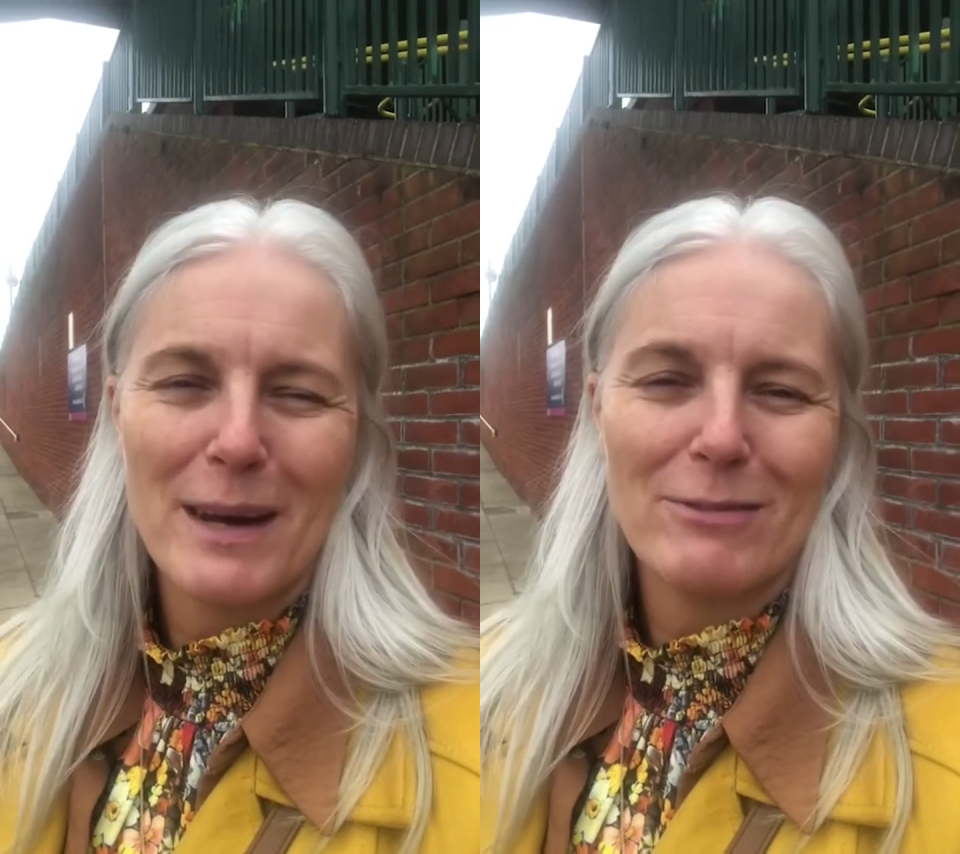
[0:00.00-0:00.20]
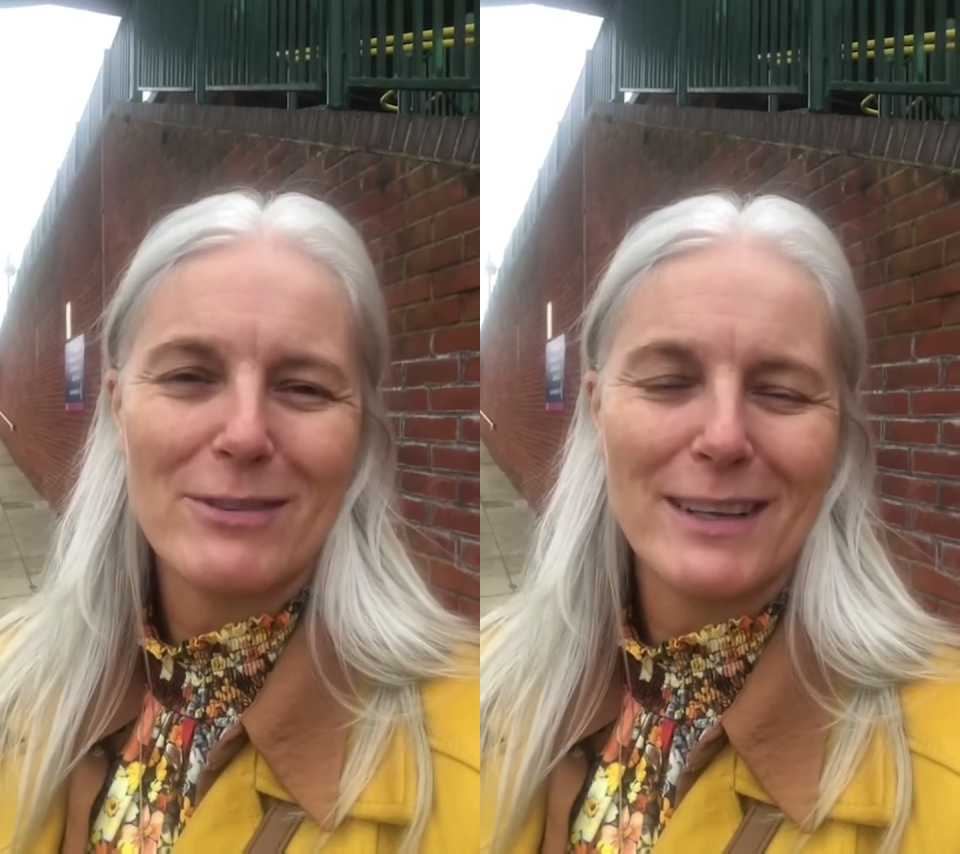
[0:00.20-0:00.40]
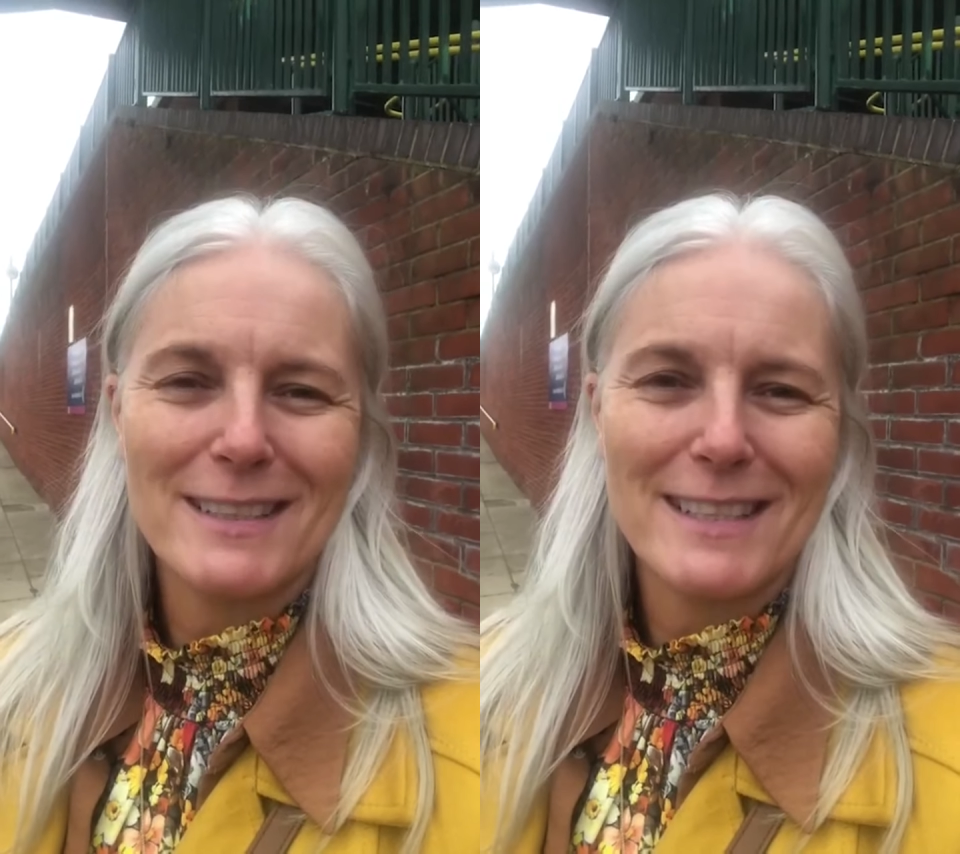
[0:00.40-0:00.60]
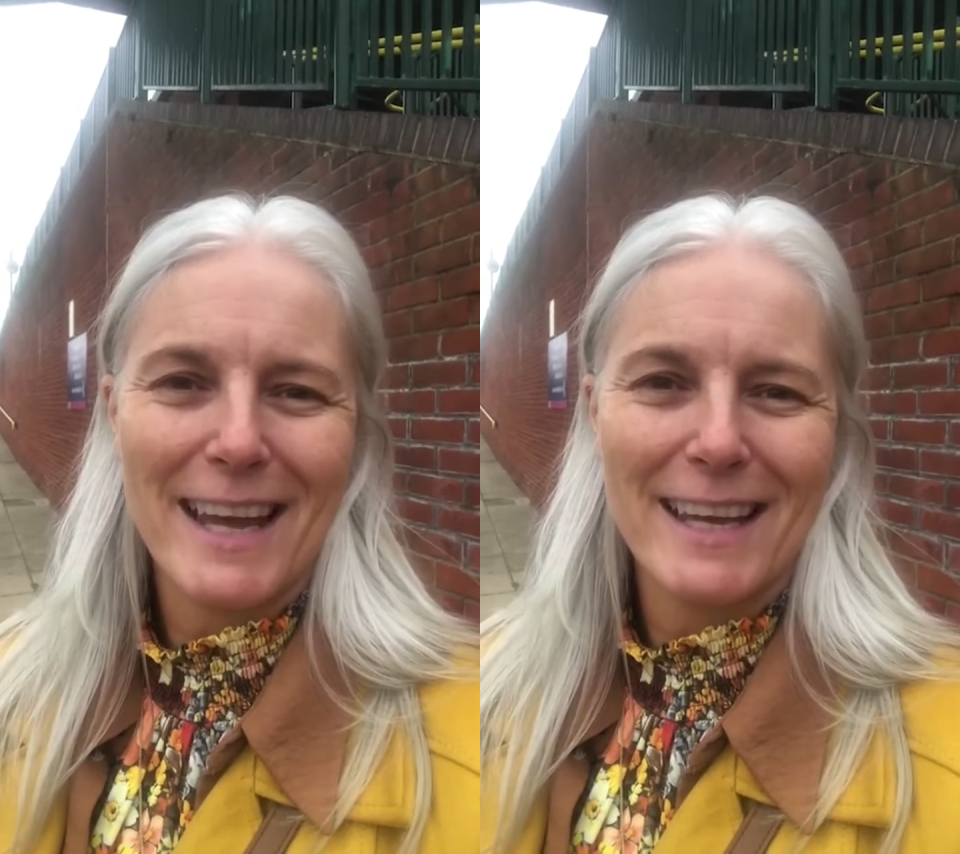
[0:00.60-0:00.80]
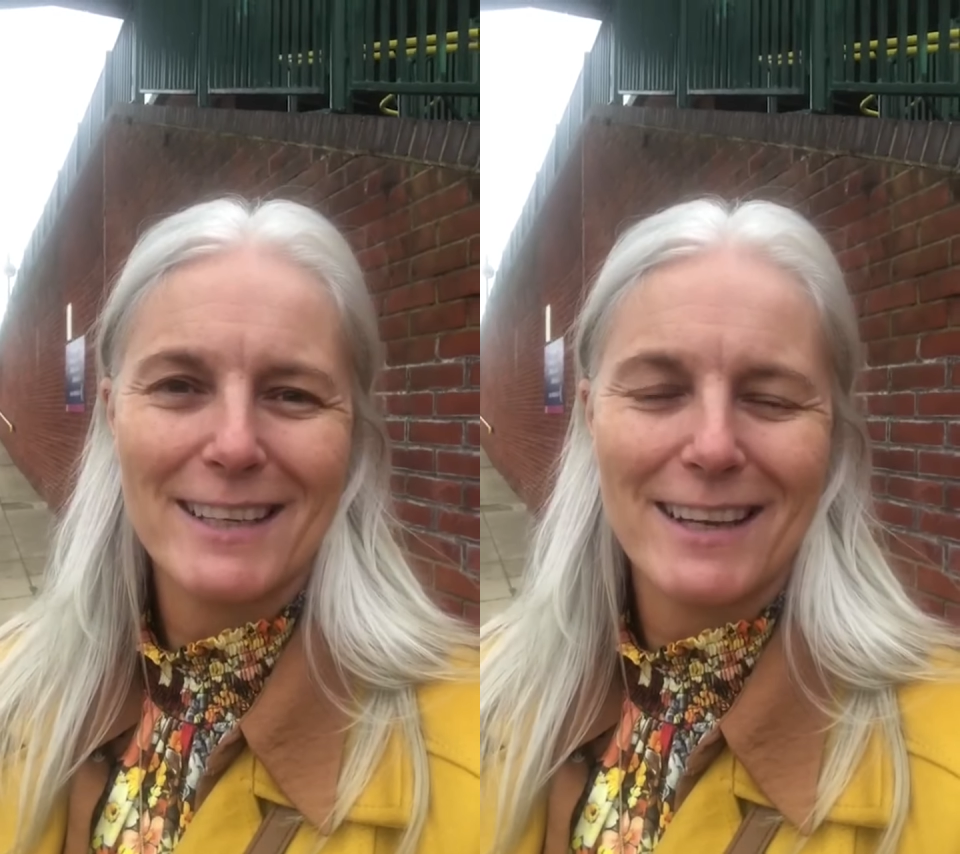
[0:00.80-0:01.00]
and everything
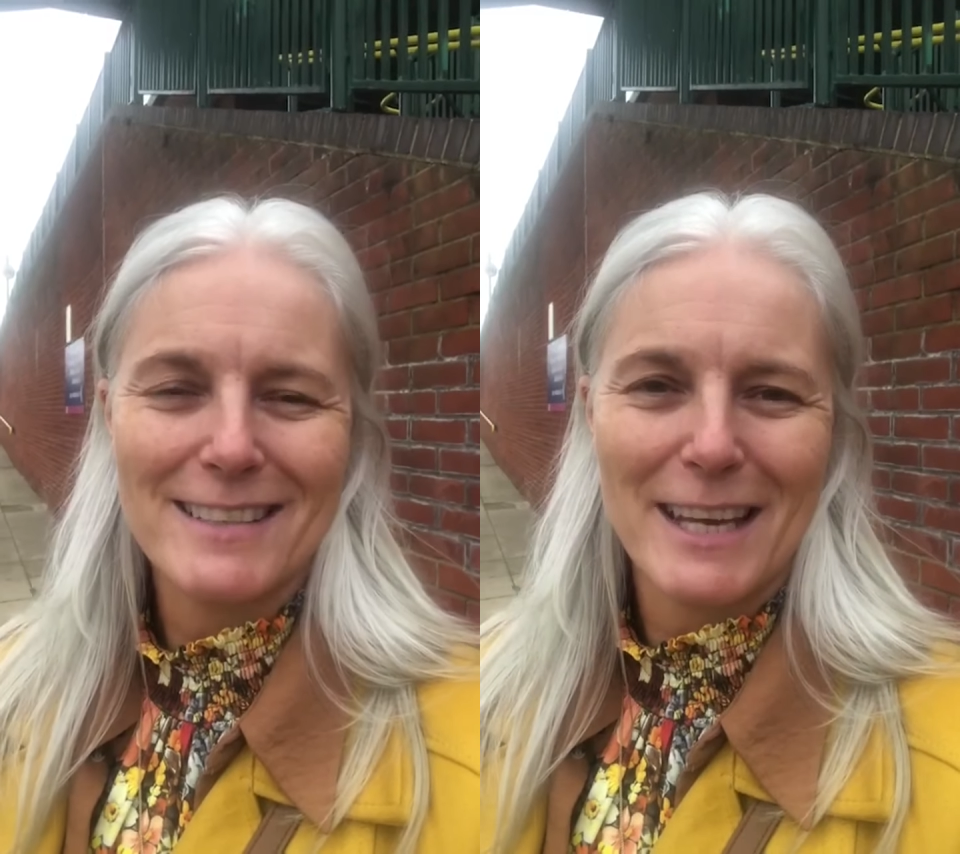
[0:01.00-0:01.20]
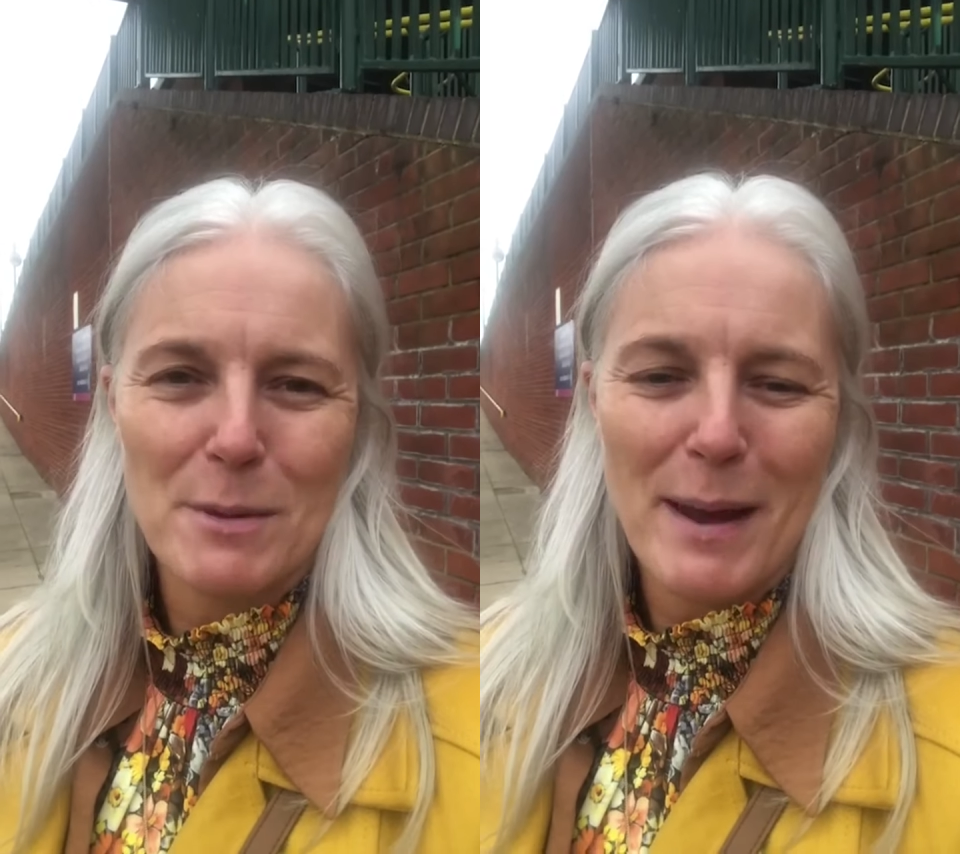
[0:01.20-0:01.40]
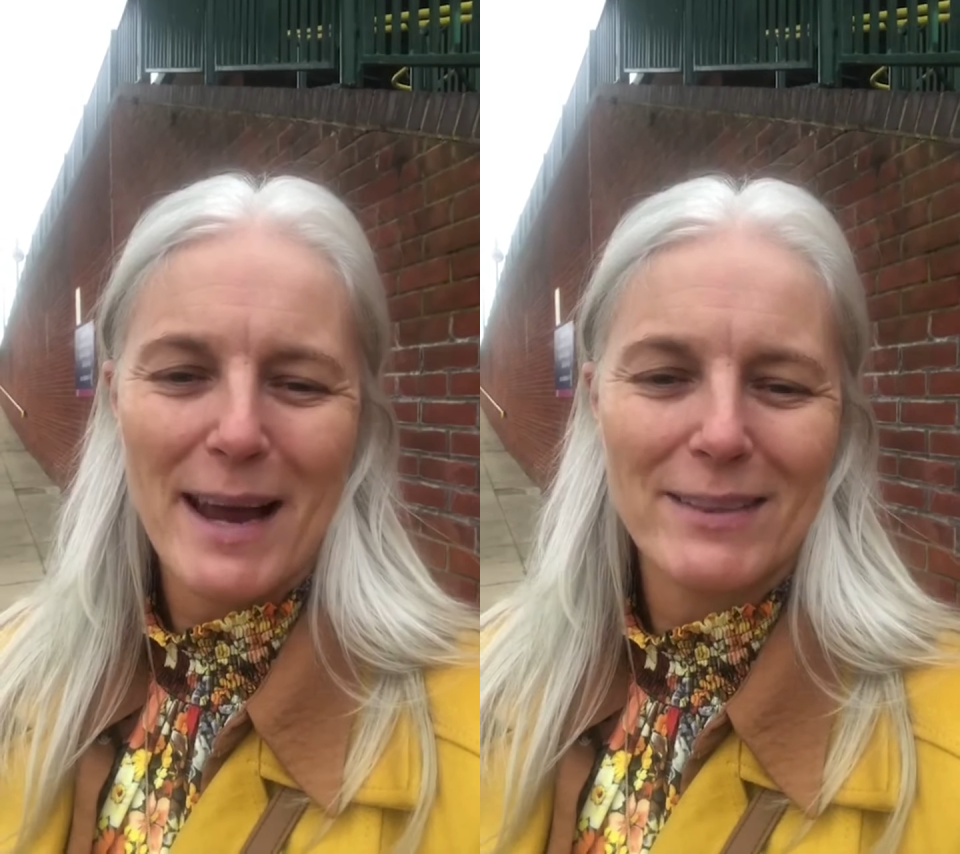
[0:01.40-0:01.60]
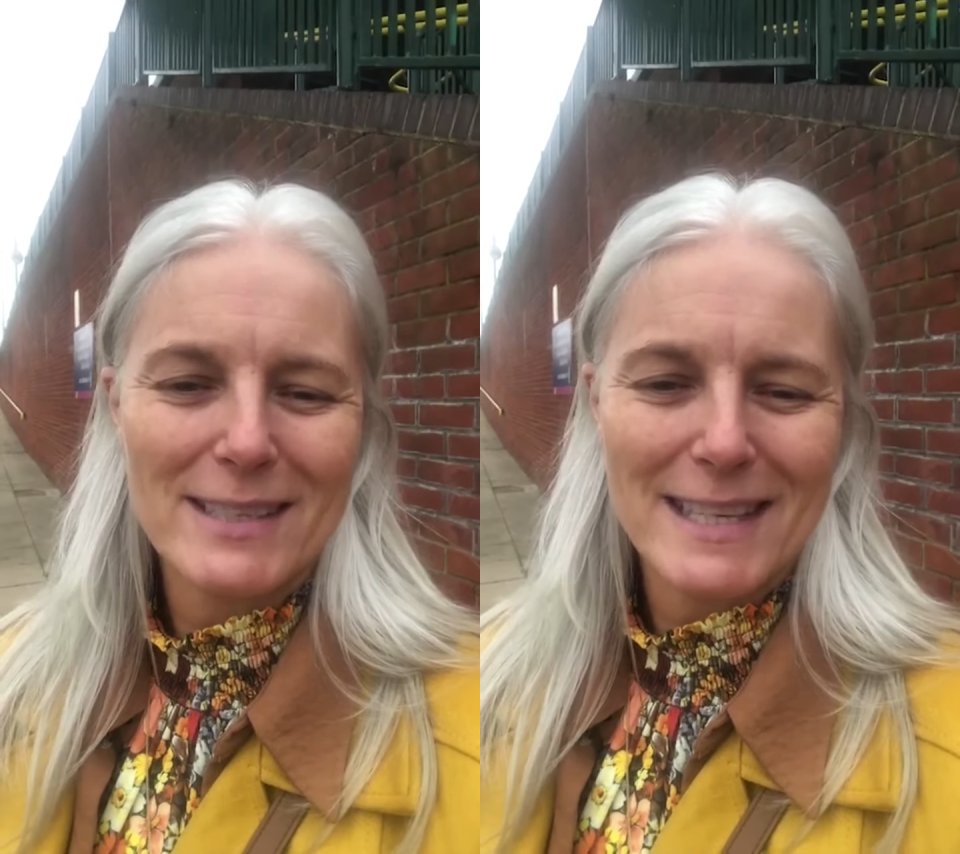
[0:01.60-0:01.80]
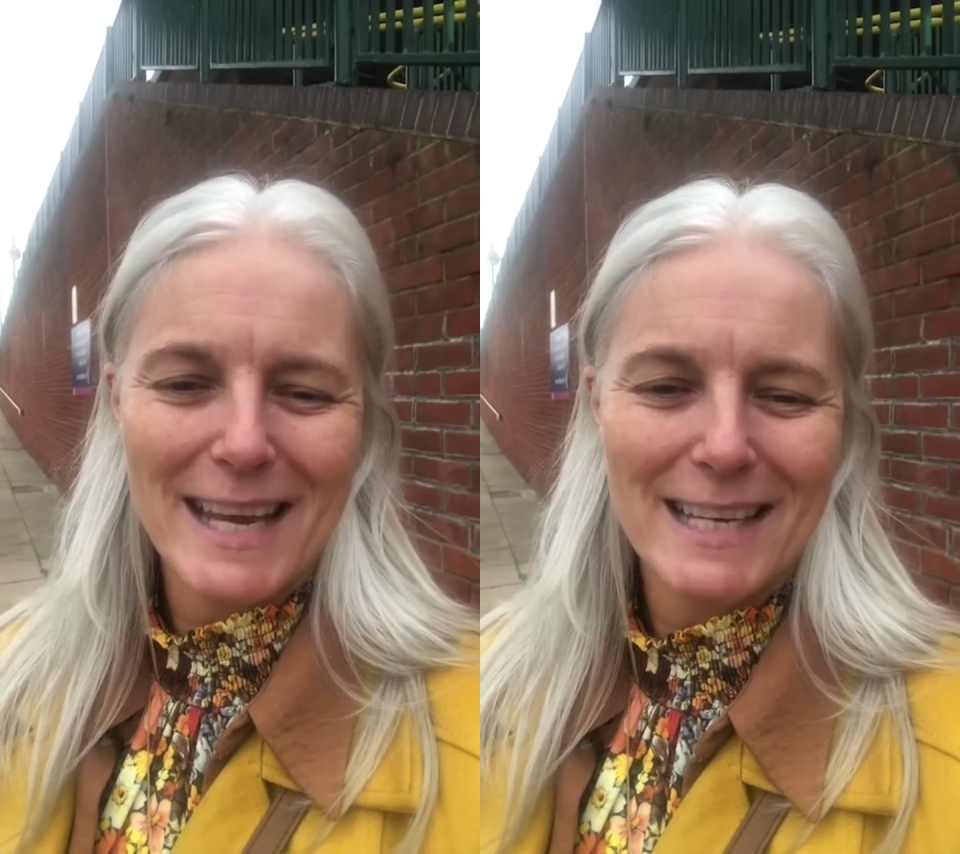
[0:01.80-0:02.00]
today and take you behind the
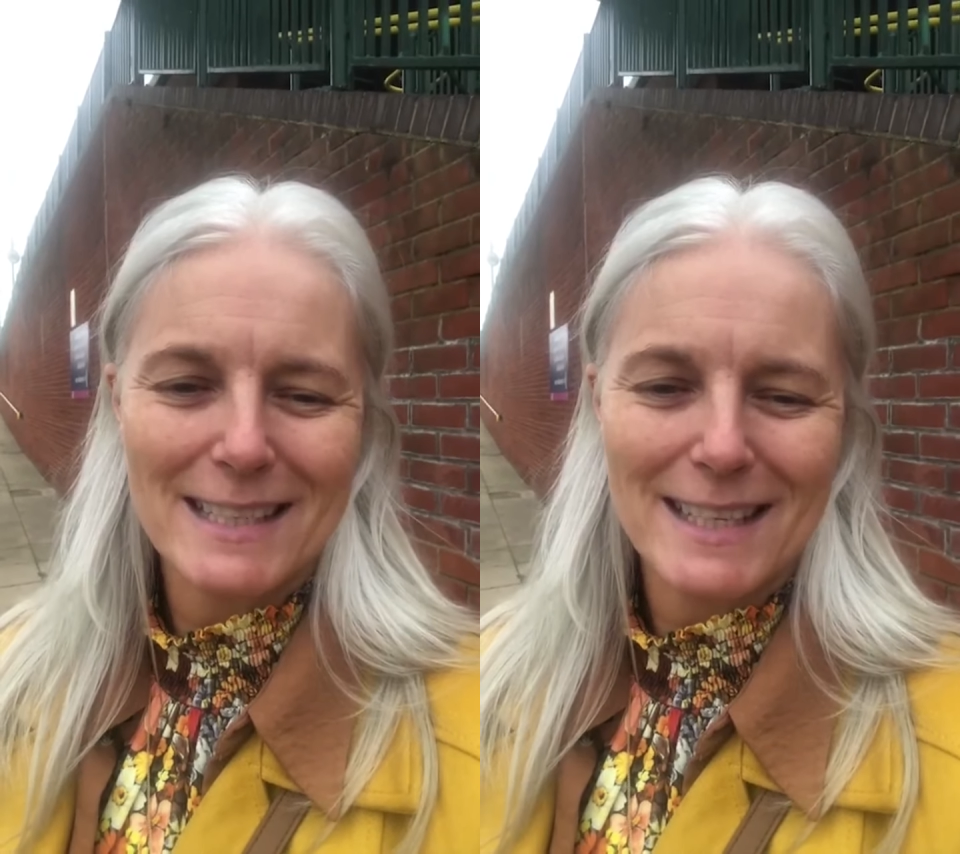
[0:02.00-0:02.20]
scenes.